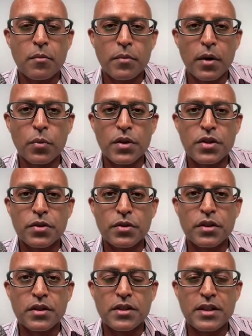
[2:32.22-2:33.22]
but we
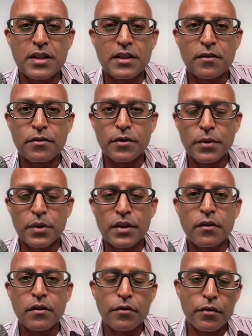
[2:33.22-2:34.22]
should see the fluid
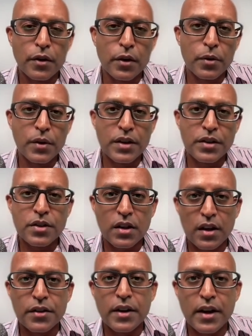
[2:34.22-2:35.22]
flow into
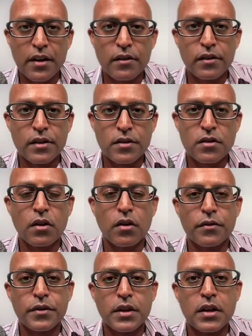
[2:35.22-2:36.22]
other areas
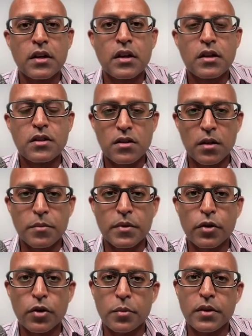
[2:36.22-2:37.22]
of the
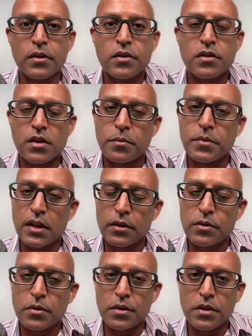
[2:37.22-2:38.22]
subacromial
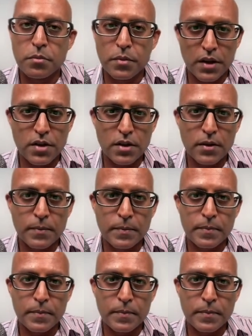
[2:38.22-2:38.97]
subdeltoid bursa.